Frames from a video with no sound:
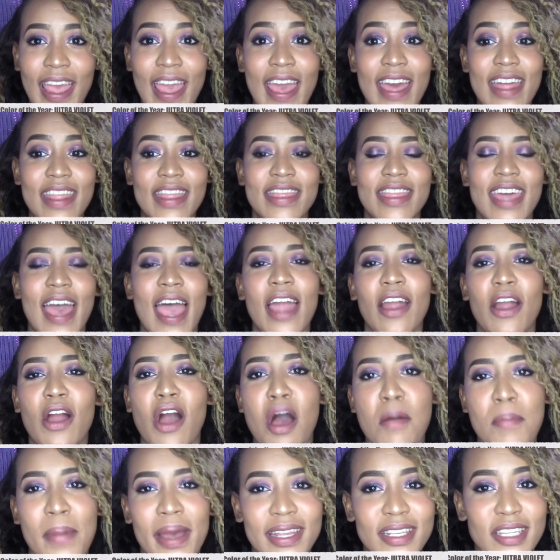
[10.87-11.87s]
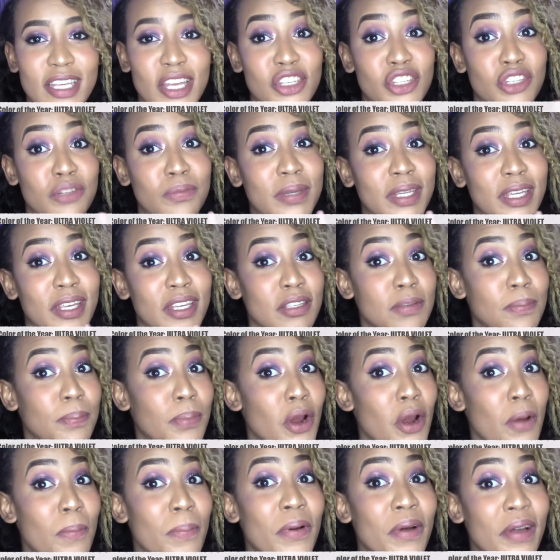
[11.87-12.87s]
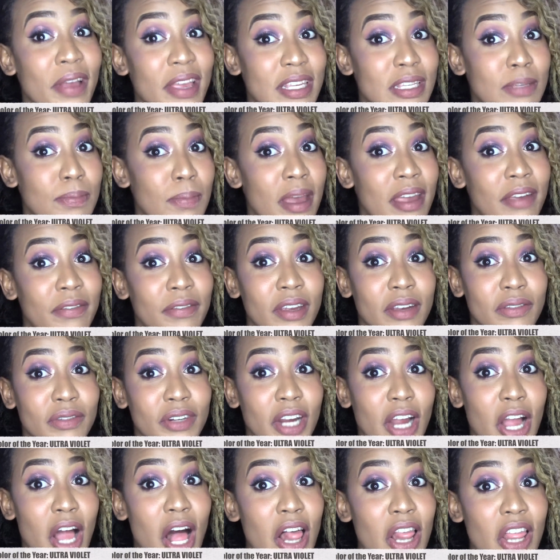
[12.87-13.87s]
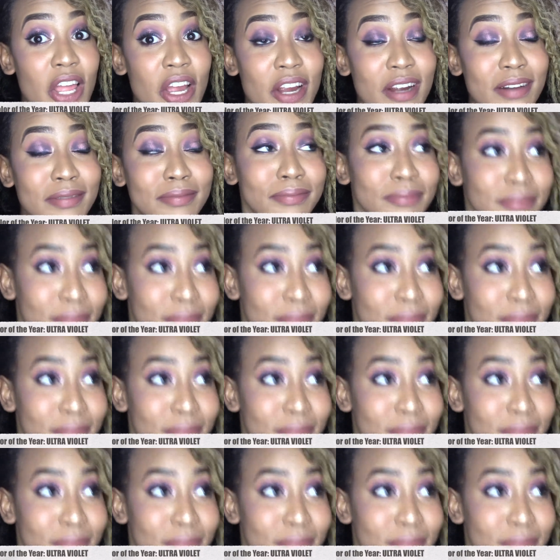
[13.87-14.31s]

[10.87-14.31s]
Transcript: and that caught my attention because purple is my favorite color.